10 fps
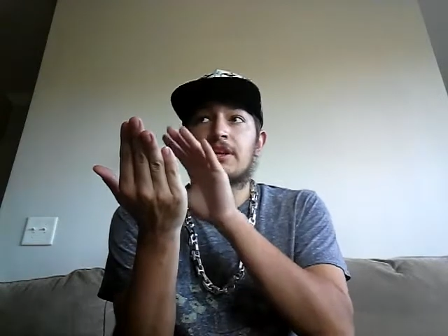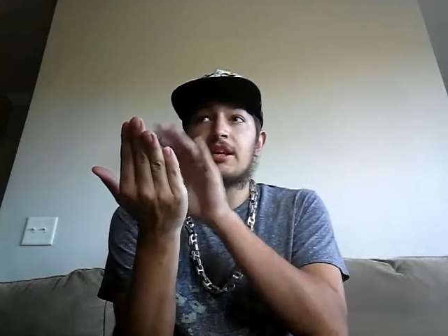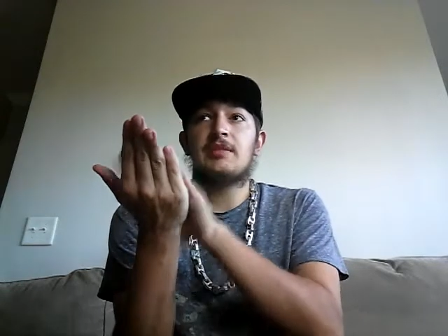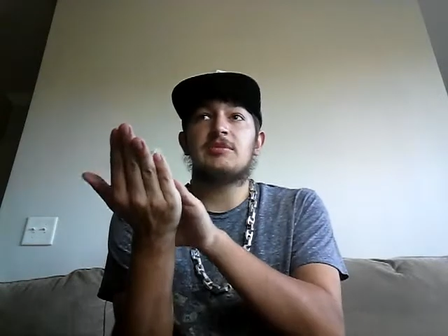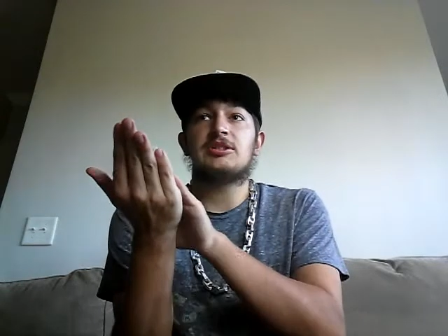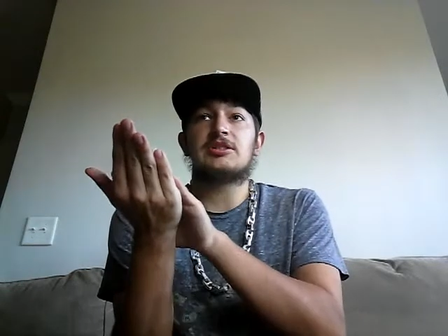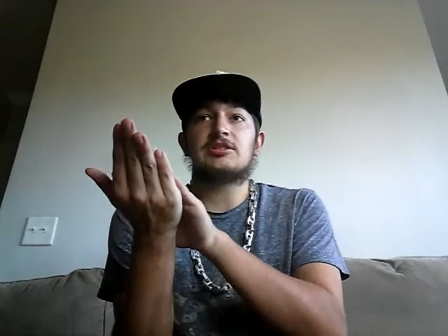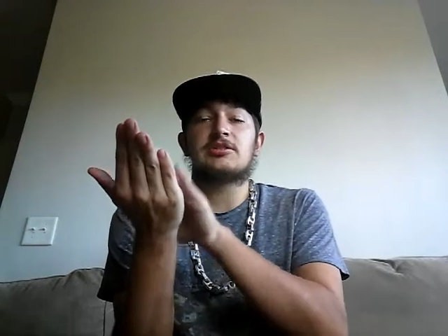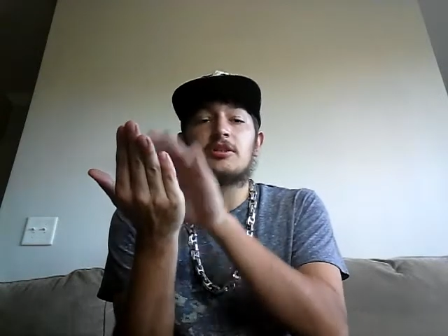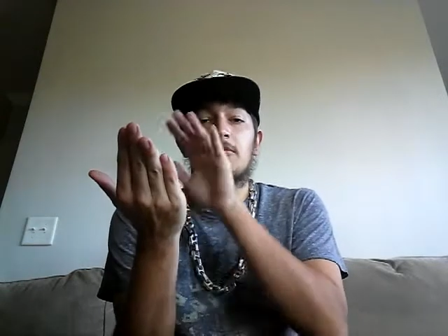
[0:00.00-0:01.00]

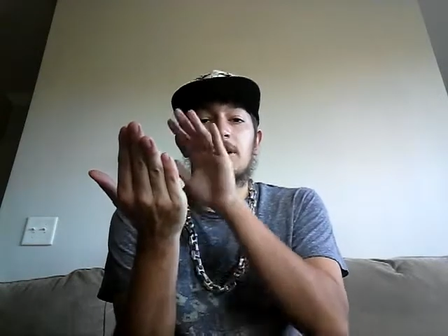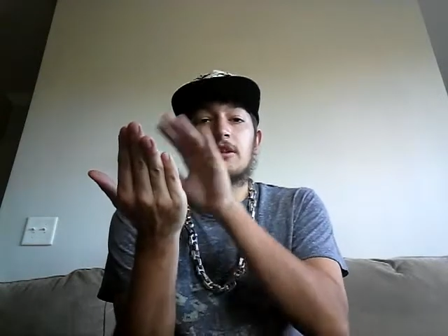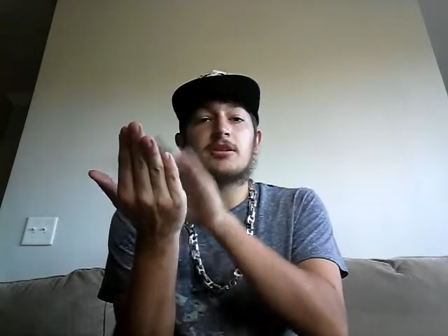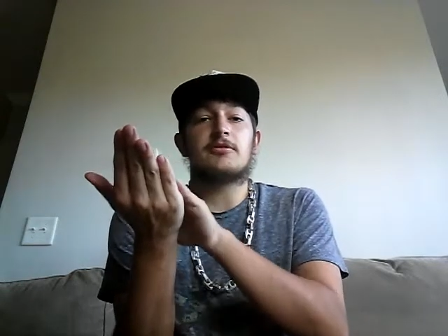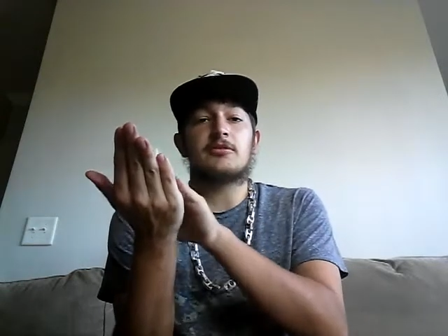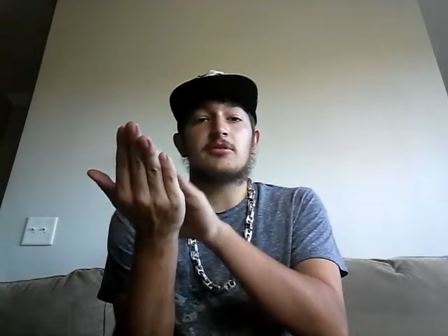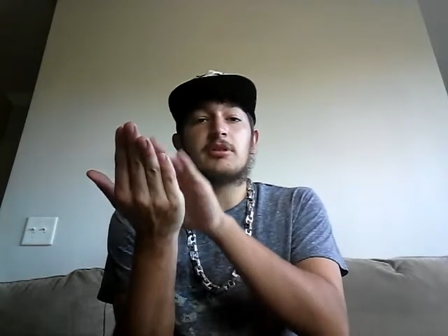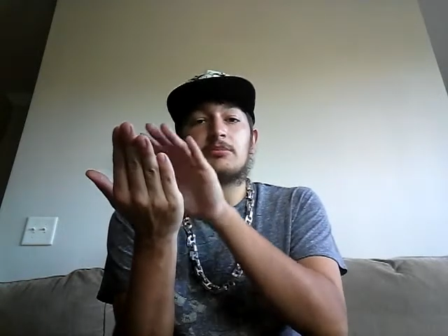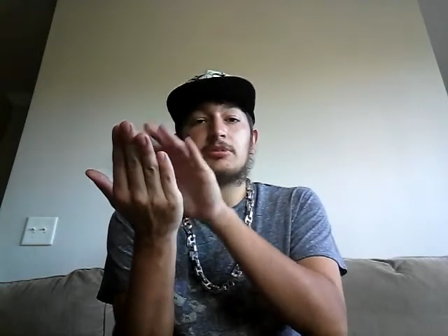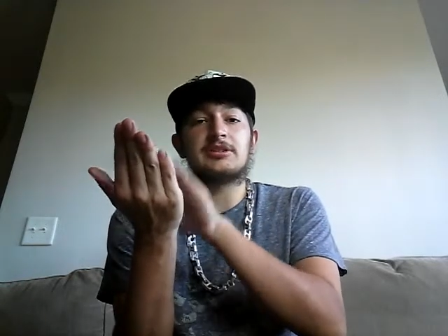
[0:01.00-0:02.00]
images when you go through
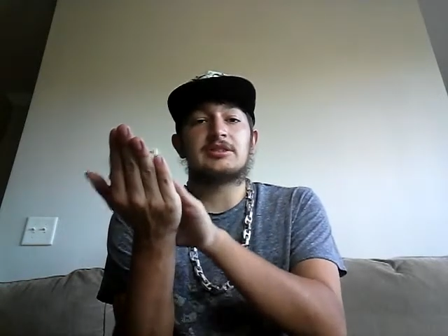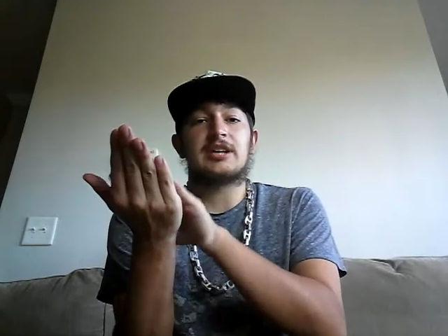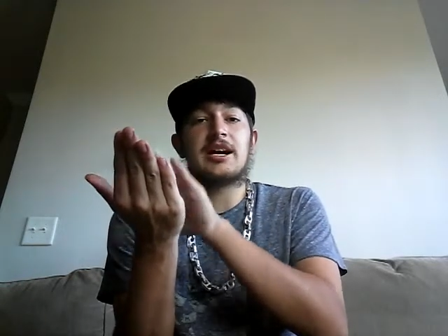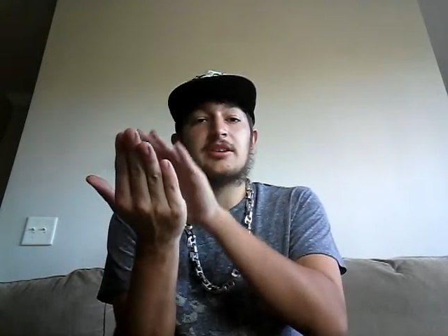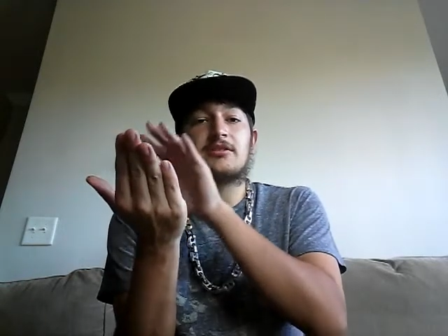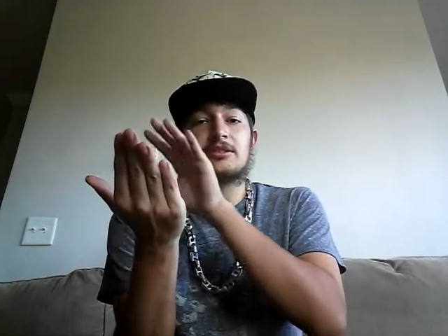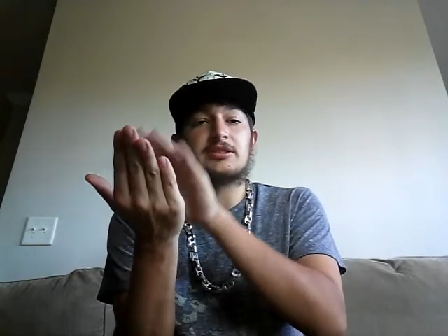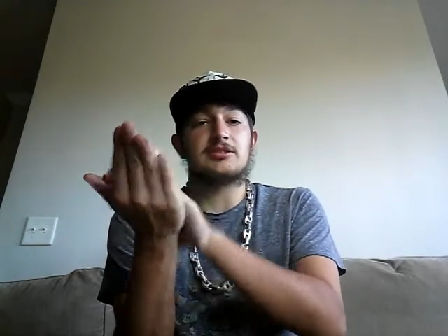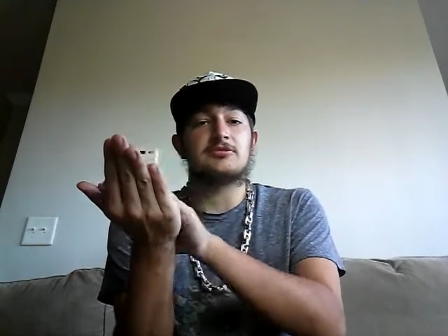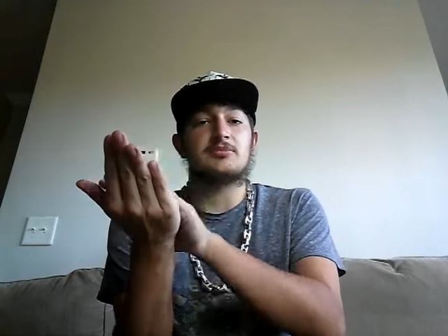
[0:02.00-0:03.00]
and put the title, the
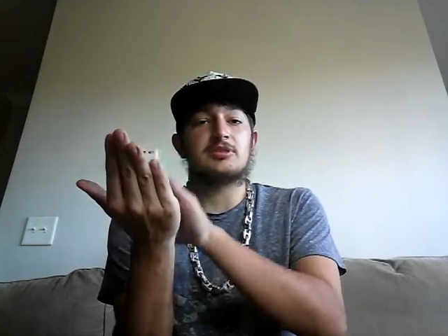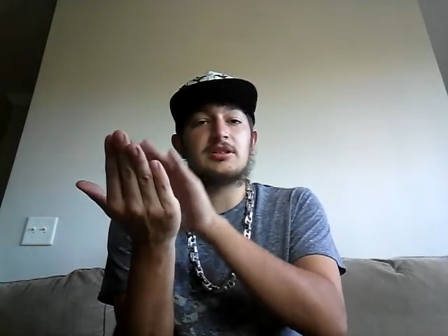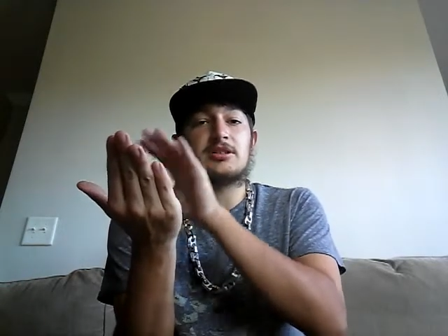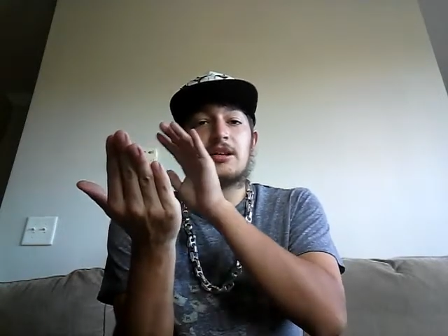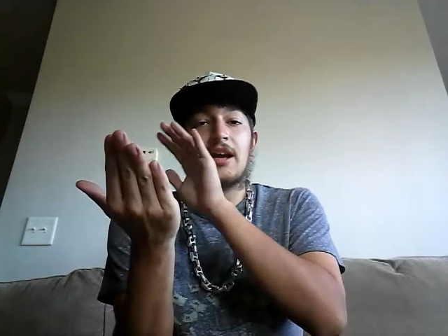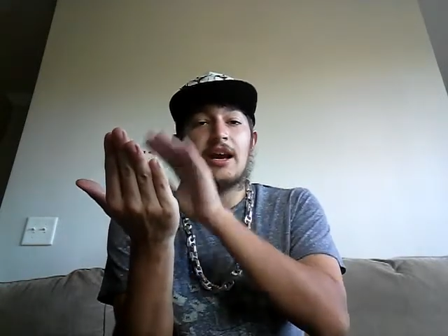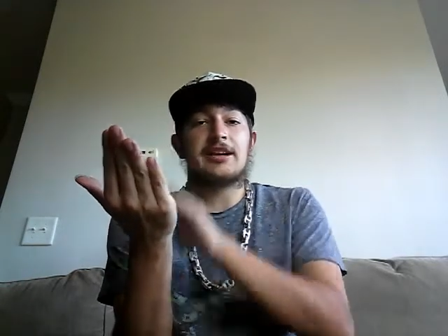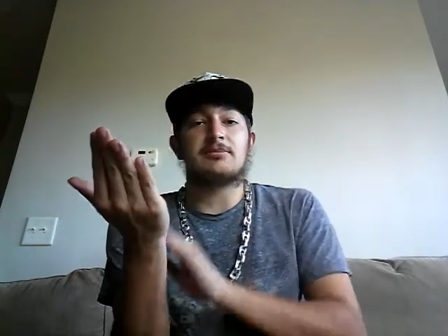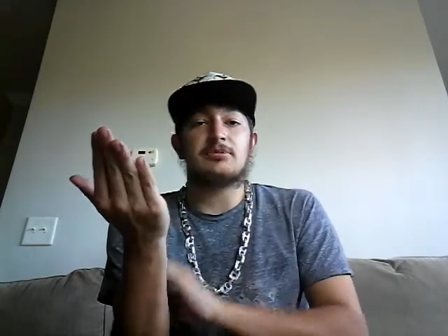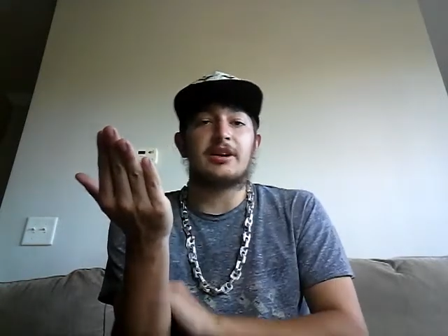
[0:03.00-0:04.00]
description,
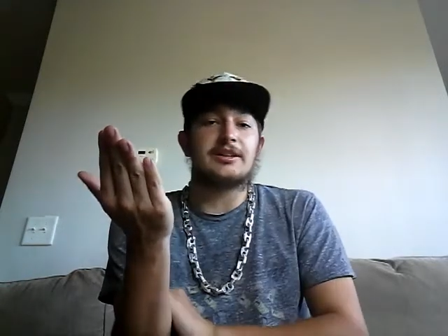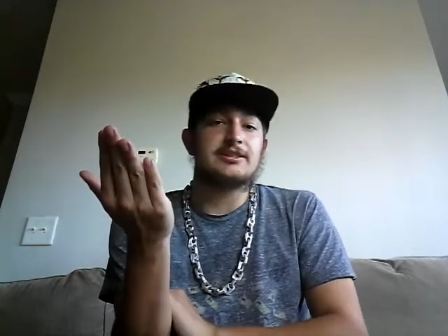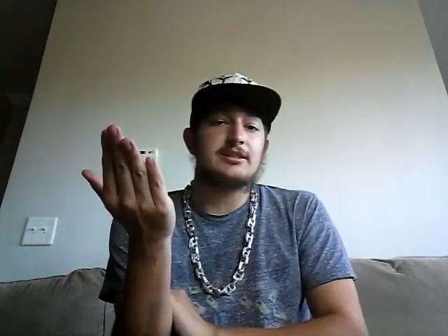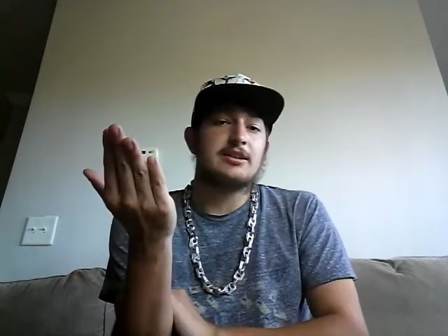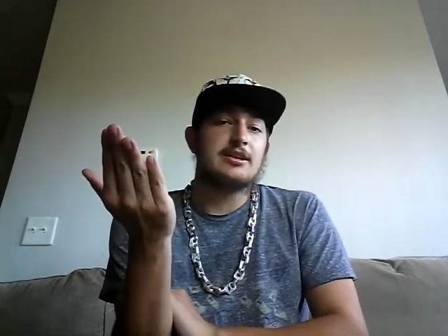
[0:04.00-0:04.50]
and the price.